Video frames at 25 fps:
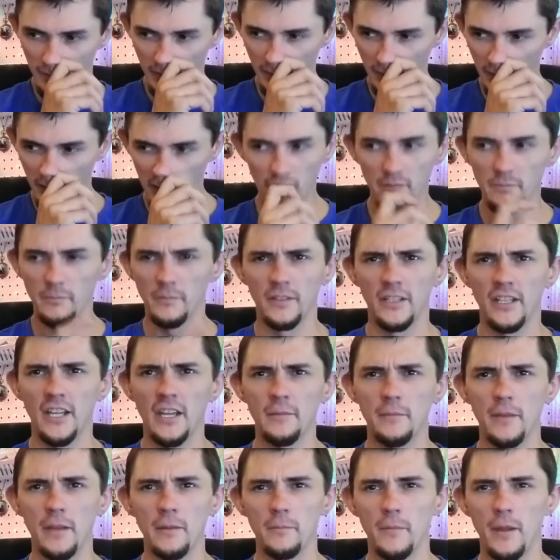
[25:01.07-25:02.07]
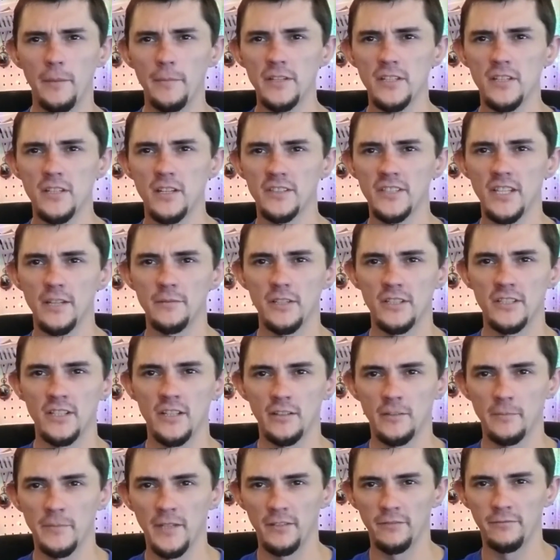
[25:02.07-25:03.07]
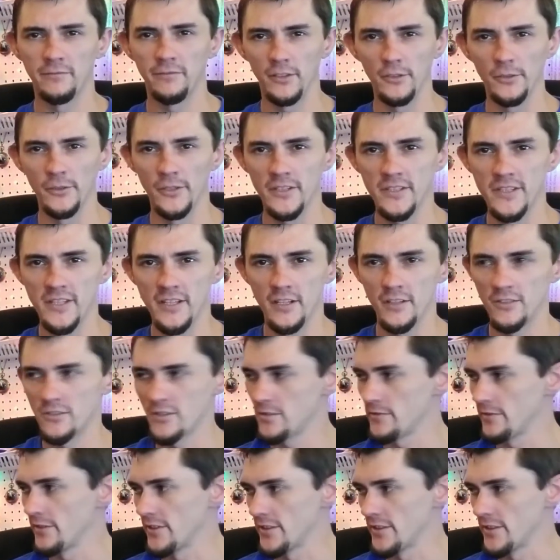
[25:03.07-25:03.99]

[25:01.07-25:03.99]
You know, now maybe it's a good time to talk about fluids here just for